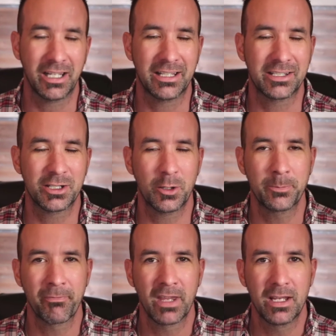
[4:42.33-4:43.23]
And so,
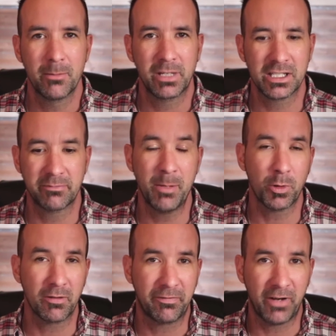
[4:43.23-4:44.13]
because if people
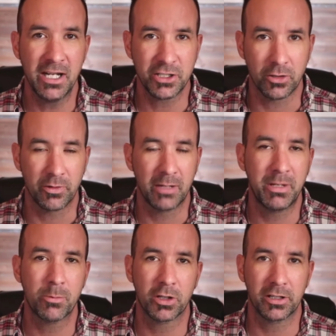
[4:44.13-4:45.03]
can find you, then
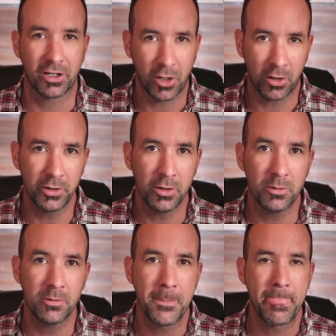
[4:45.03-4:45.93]
people are going to call you,